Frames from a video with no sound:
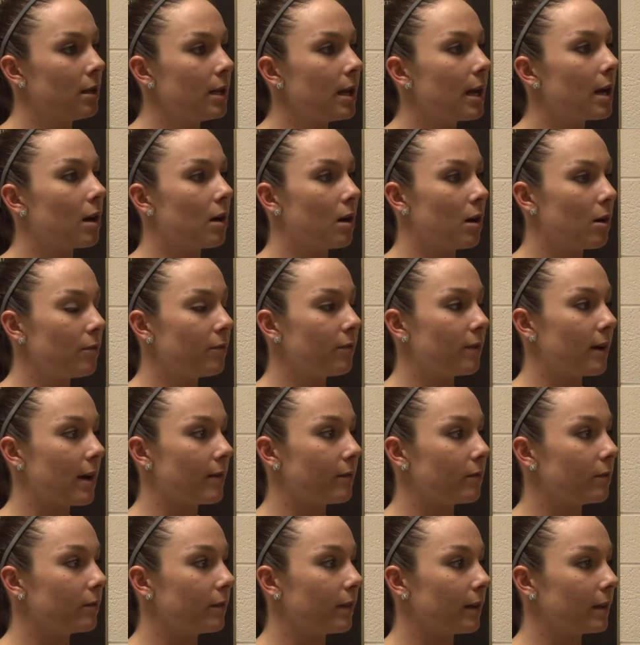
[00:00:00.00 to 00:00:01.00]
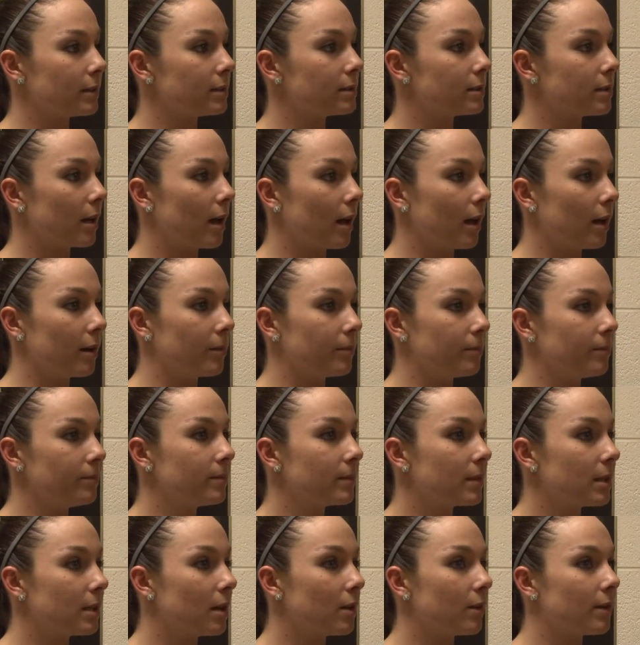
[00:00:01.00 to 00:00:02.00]
Yeah, all five of us.
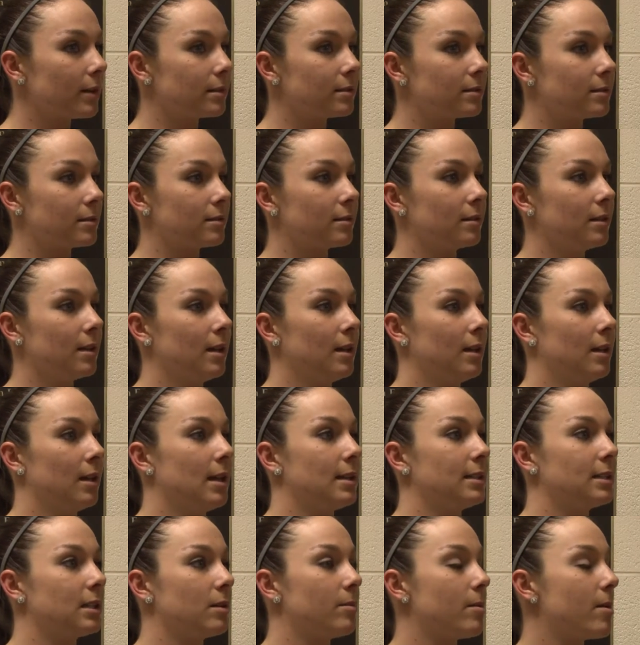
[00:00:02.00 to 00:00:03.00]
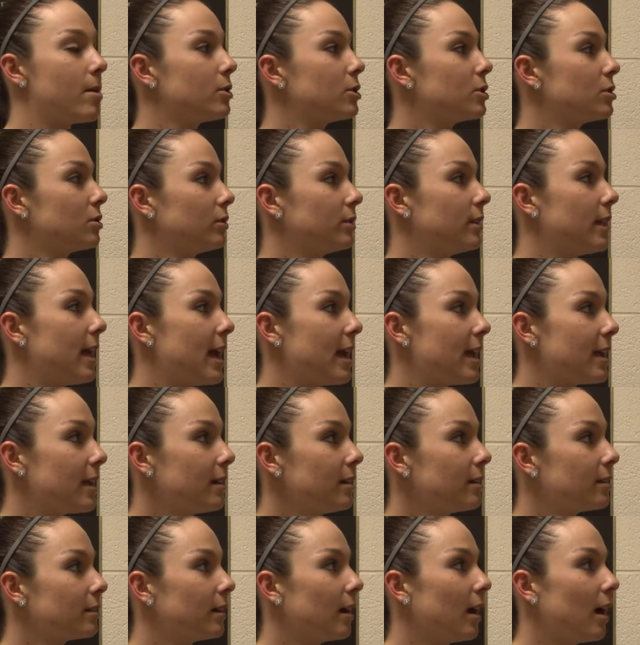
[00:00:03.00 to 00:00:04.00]
You know, it's an emotional
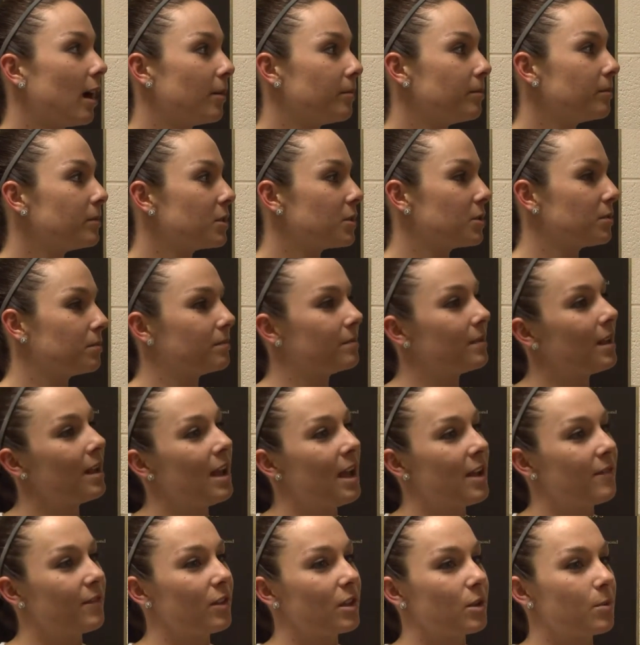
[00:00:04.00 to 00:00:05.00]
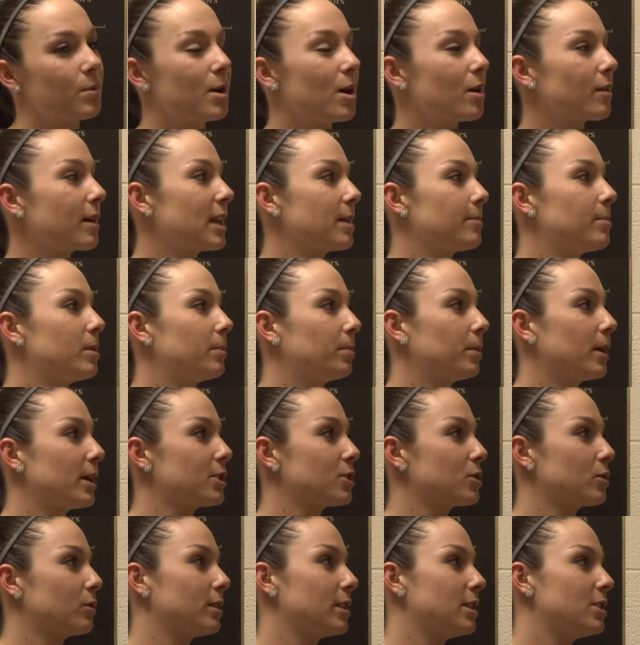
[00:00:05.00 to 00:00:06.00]
day. I feel like we all kind of put
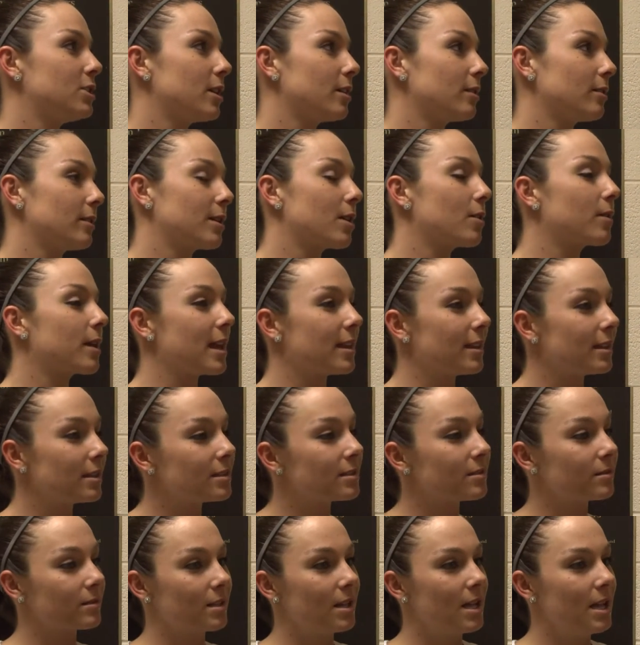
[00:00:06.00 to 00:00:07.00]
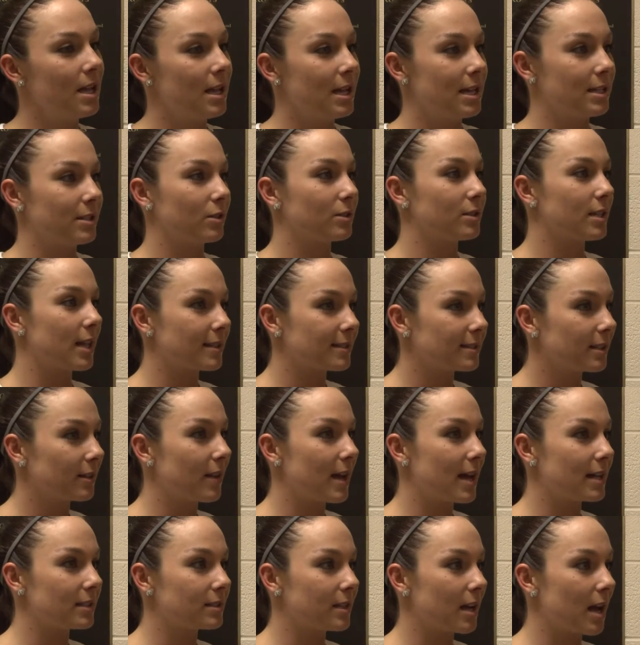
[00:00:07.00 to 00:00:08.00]
pressure on each other, like, okay, this is our second to
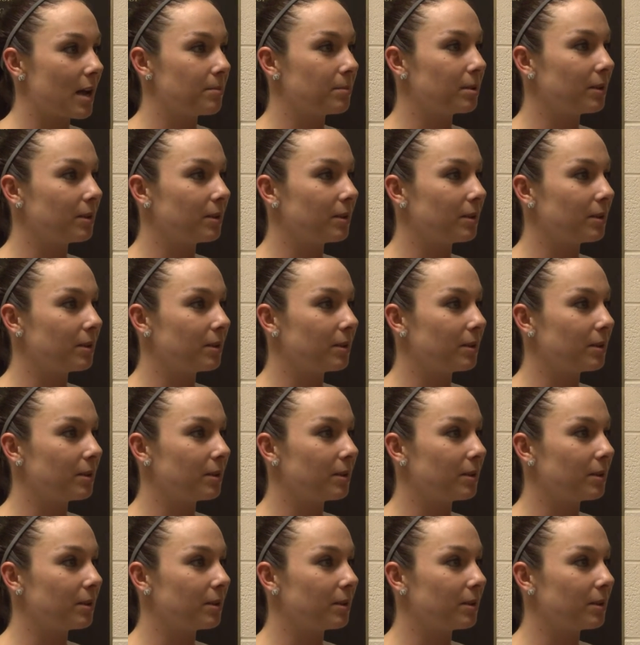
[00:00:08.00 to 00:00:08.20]
last time